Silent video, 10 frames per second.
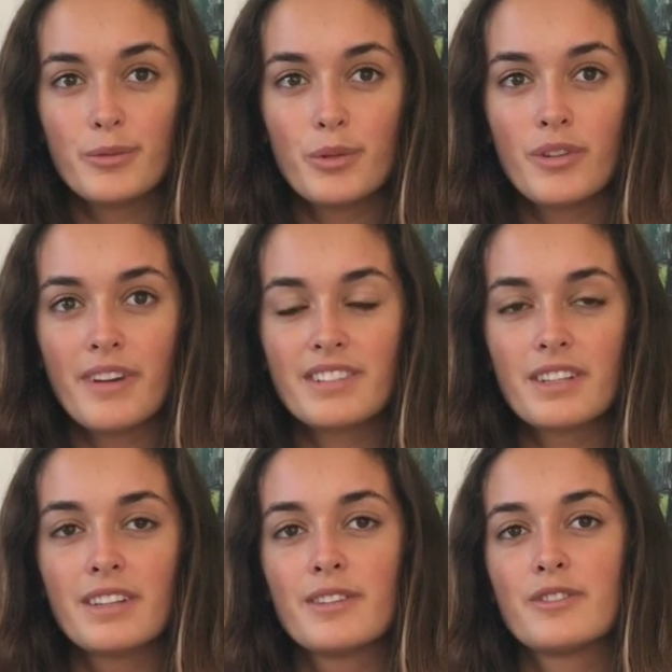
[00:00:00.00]
will
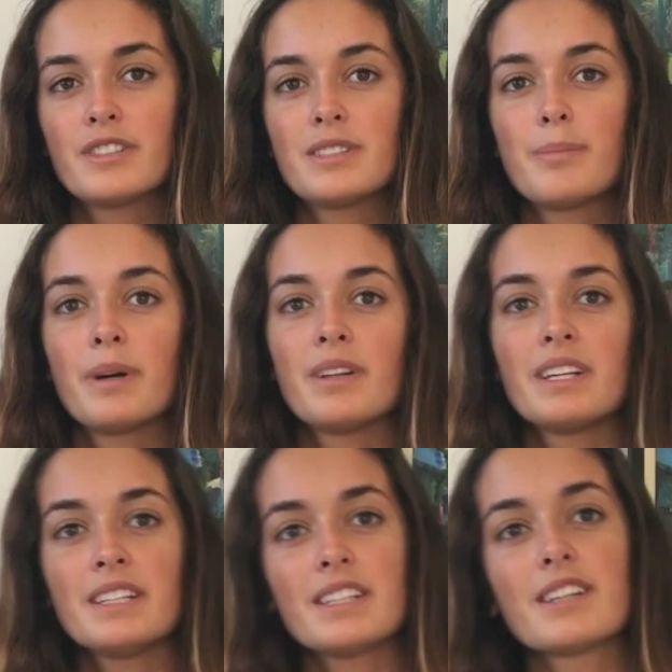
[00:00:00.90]
eventually lose its
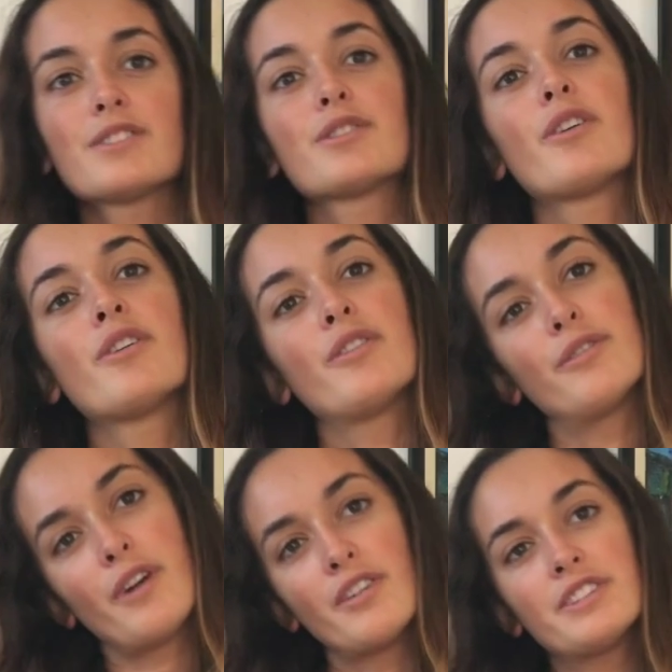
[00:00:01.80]
ability to control
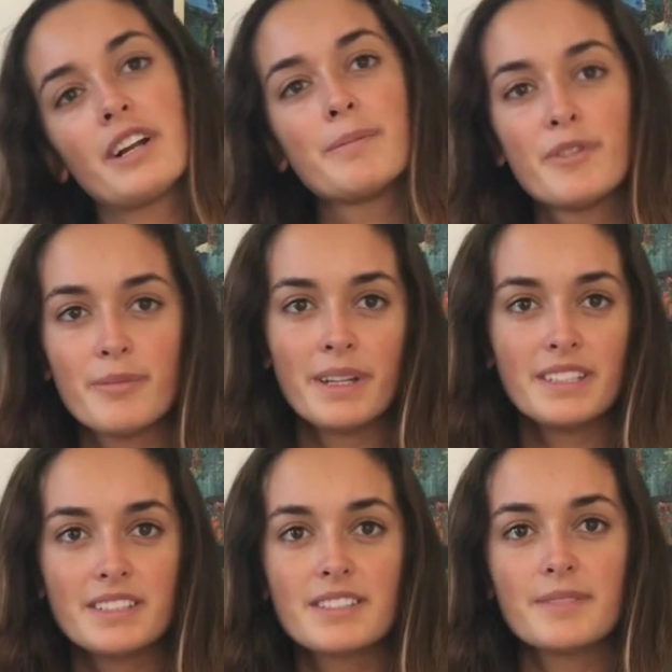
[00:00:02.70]
voluntary
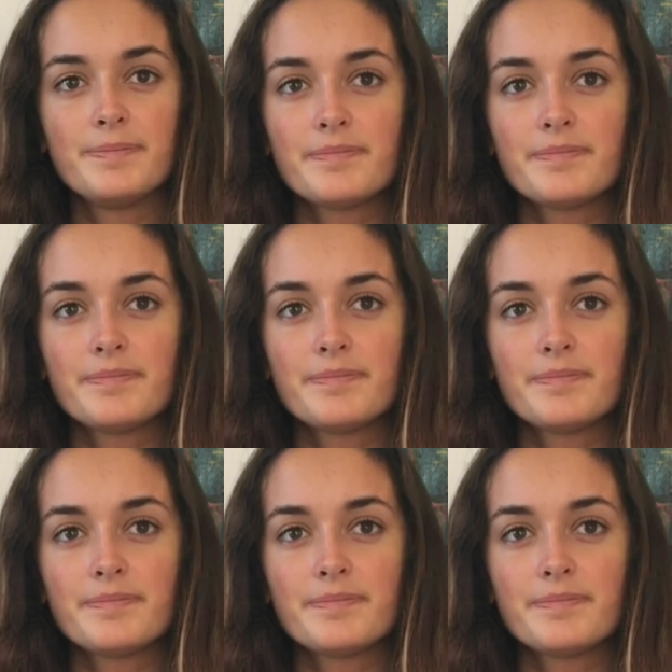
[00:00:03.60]
movements.